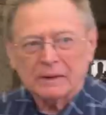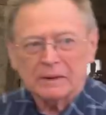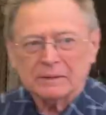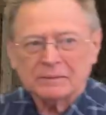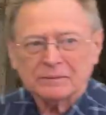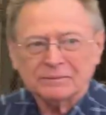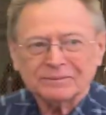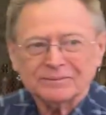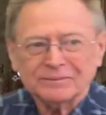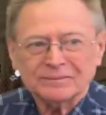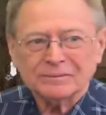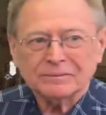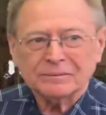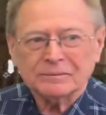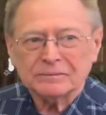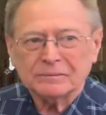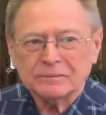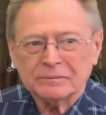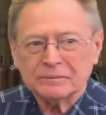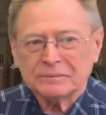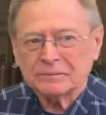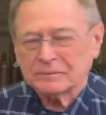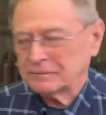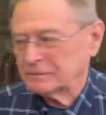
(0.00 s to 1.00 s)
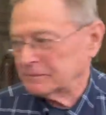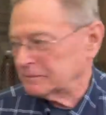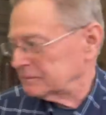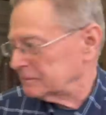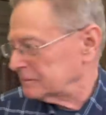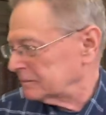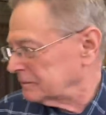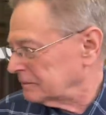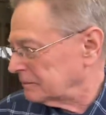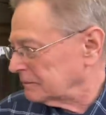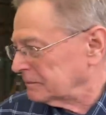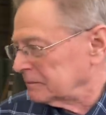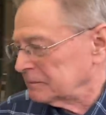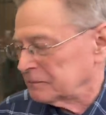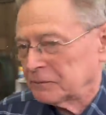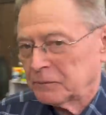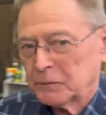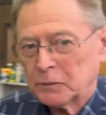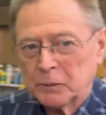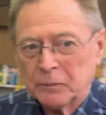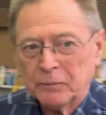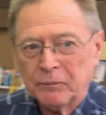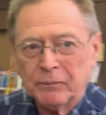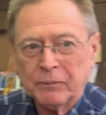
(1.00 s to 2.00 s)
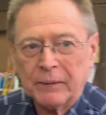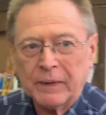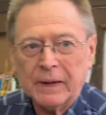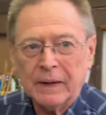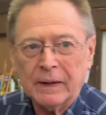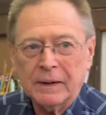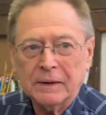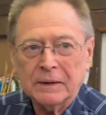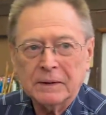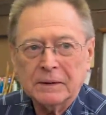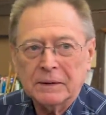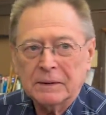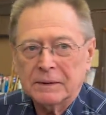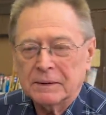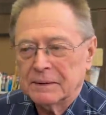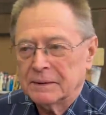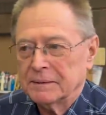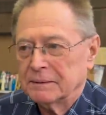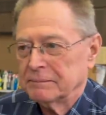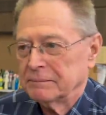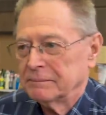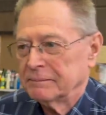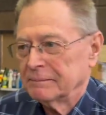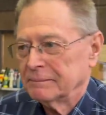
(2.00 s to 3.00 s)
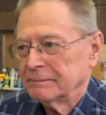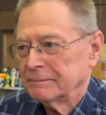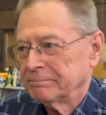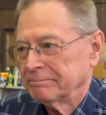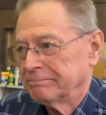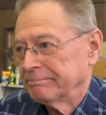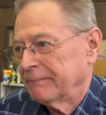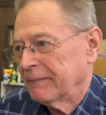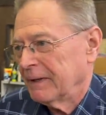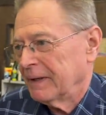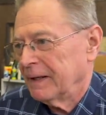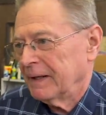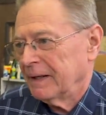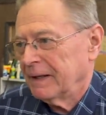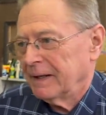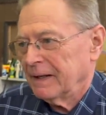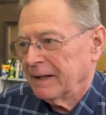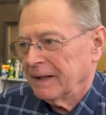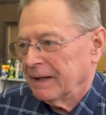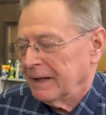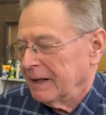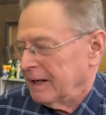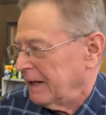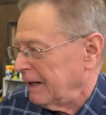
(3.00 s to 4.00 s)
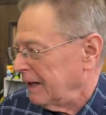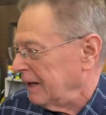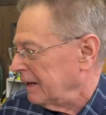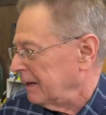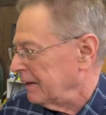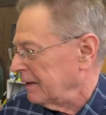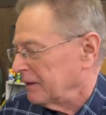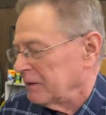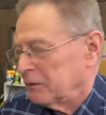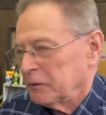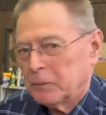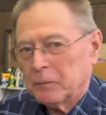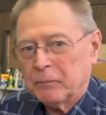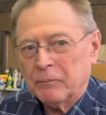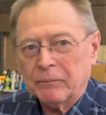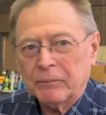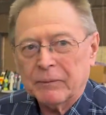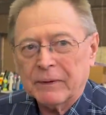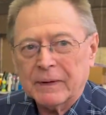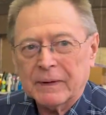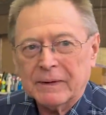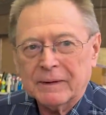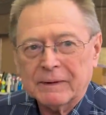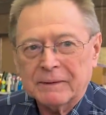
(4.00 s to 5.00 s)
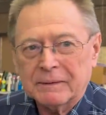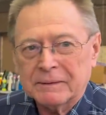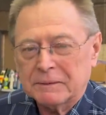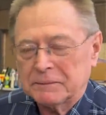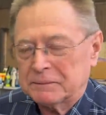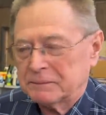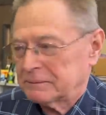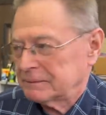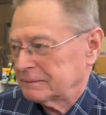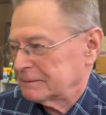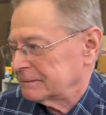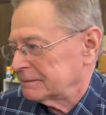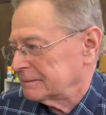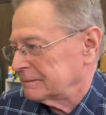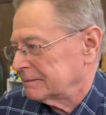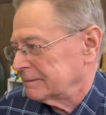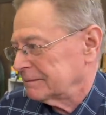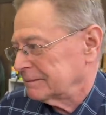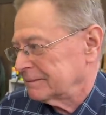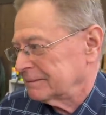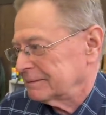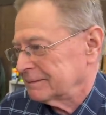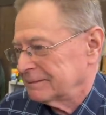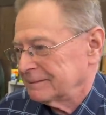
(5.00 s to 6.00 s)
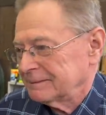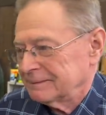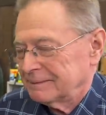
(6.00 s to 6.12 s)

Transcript: a Miller engine like that, can you put a value on it? I mean, gosh, who's building Miller engines these days? Is